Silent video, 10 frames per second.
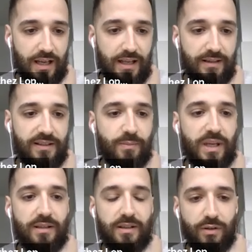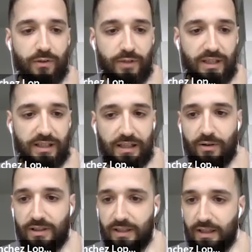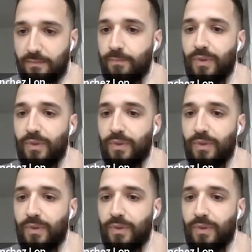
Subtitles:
And it's making the universe accelerate again.